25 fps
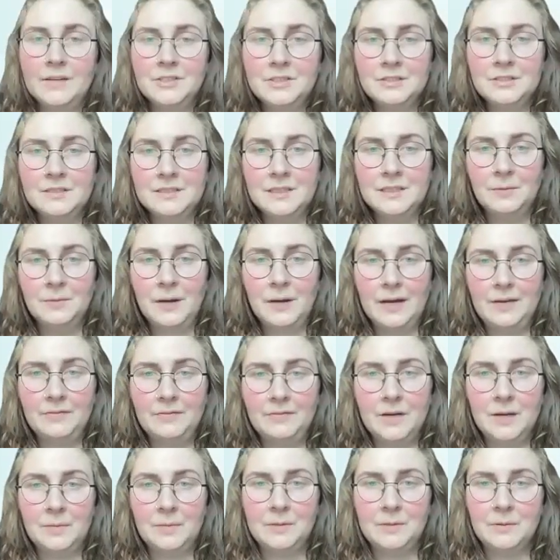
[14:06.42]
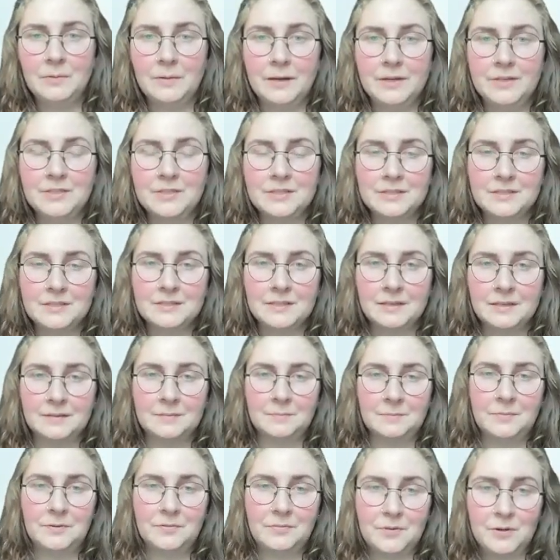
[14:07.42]
actually see we have a couple questions that,
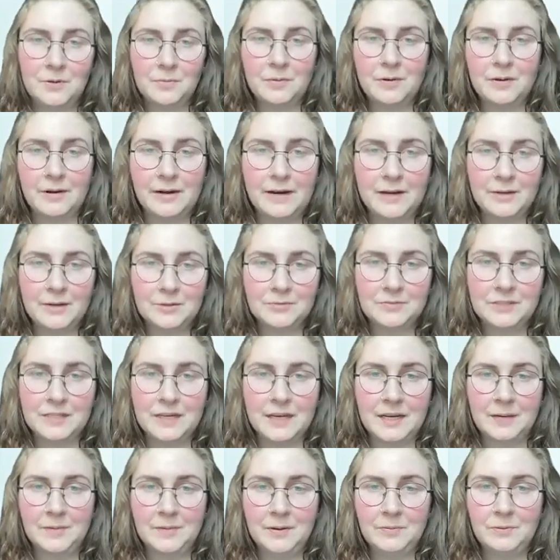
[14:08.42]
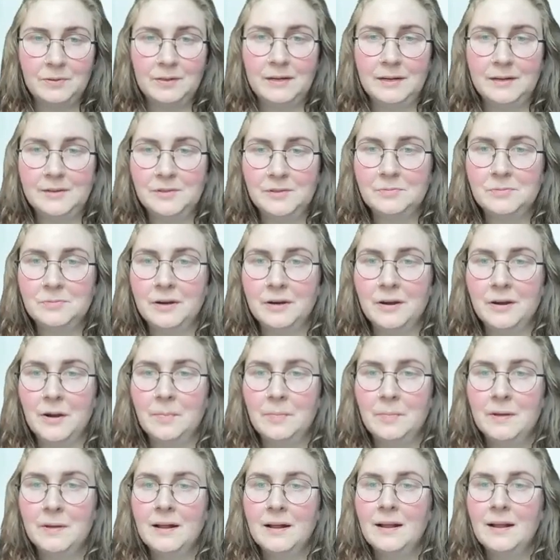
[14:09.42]
before we run out of time, I would like to bring
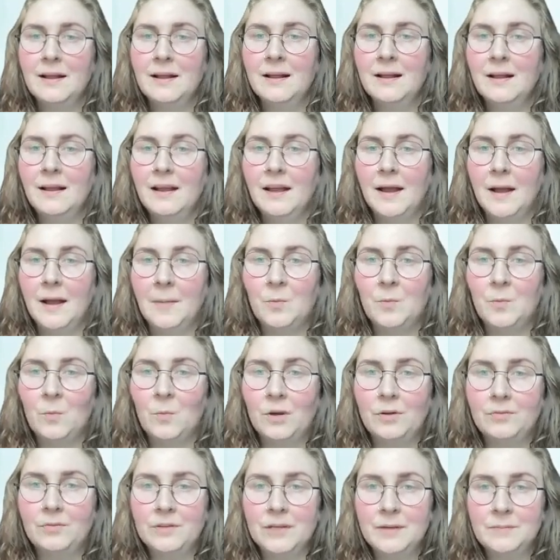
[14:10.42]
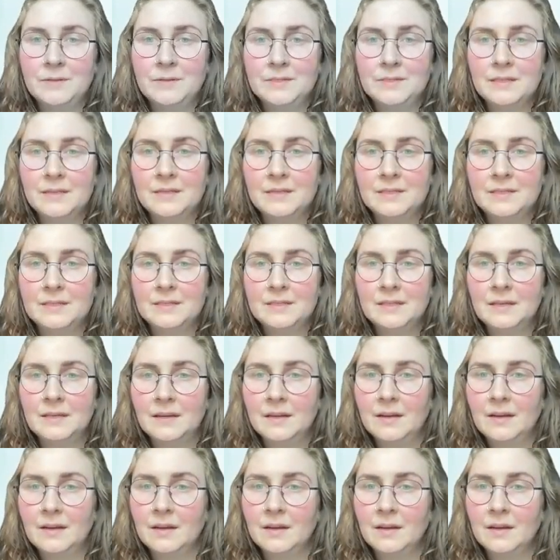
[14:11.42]
up. One of them is, I
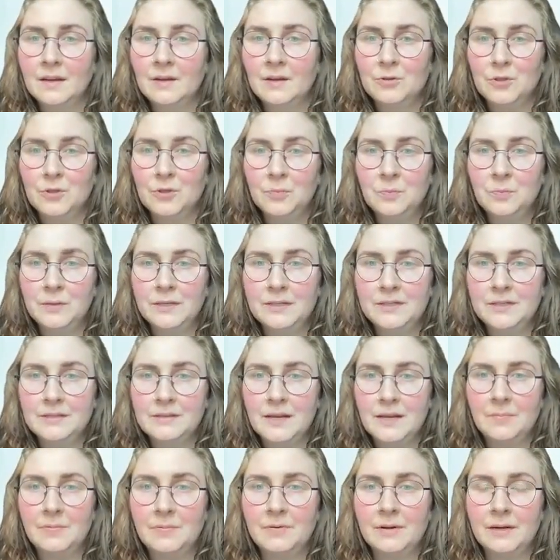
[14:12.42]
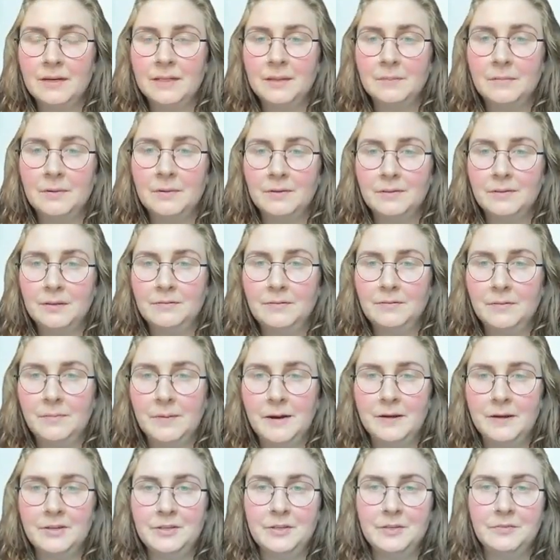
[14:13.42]
see, could you please elaborate about the
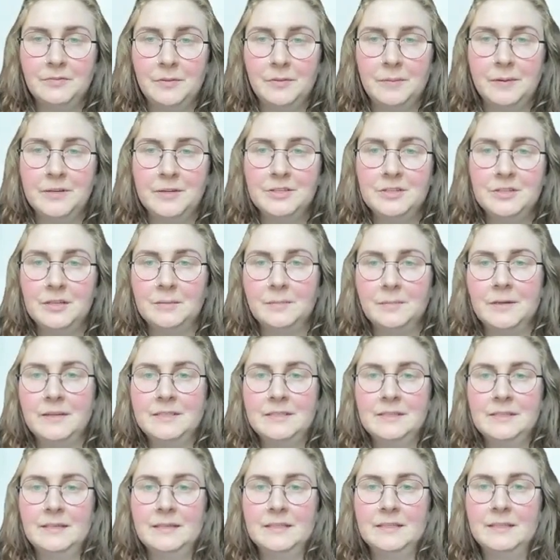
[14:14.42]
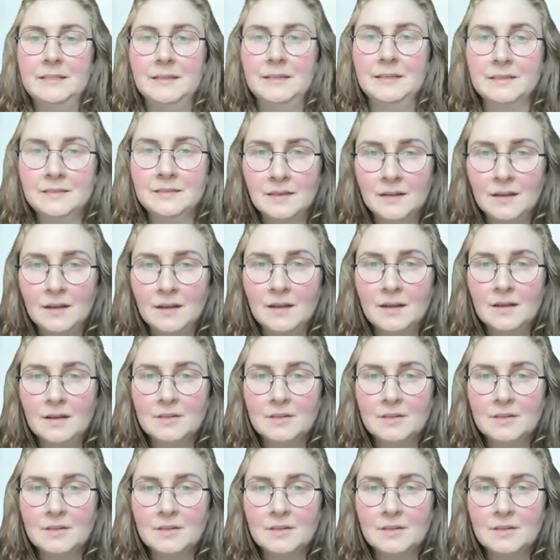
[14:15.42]
informational listings?